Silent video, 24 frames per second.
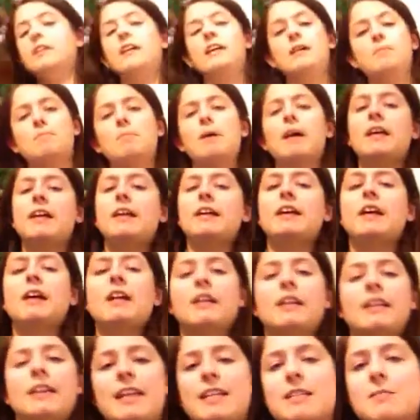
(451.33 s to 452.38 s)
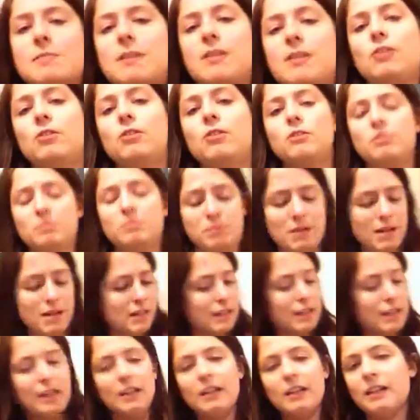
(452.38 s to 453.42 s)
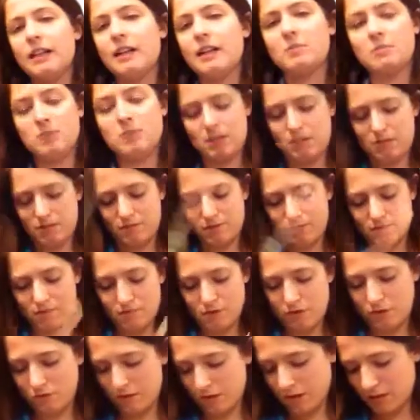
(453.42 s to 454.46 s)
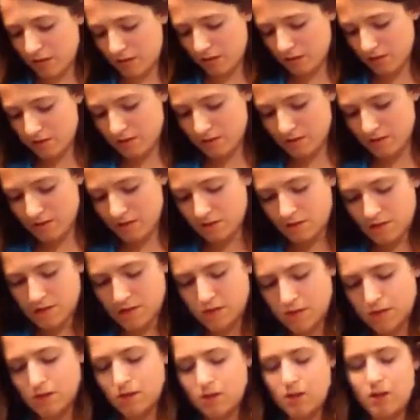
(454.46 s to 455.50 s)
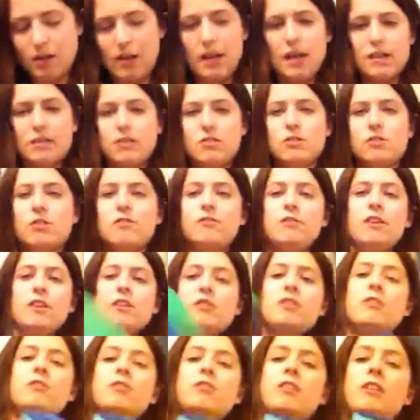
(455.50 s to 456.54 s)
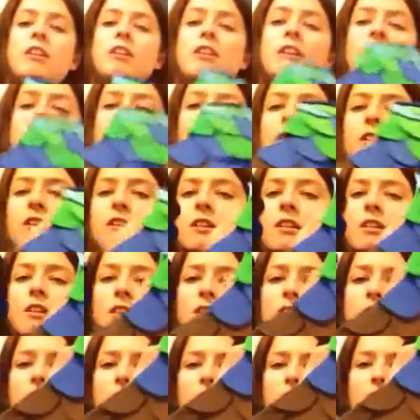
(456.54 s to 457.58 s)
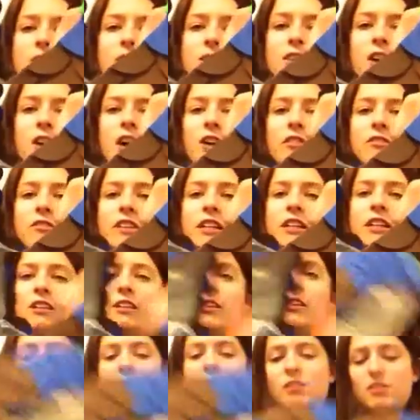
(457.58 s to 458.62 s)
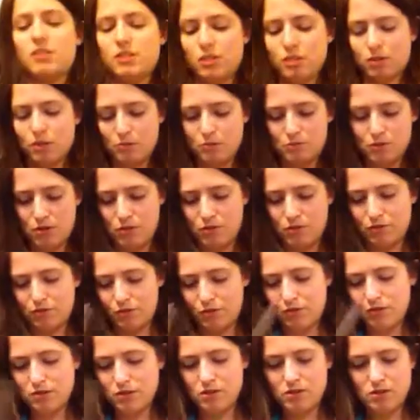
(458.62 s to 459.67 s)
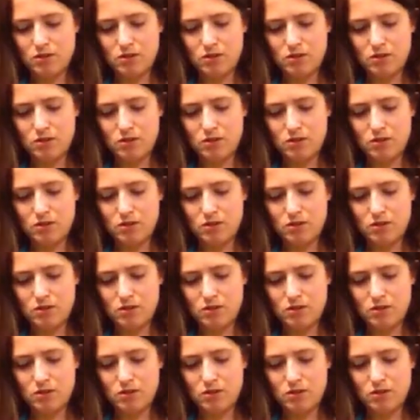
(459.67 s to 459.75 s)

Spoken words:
And by golly, that's my goal, and by golly, I'm gonna do it. Alright, so far so good. It's already looking so beautiful.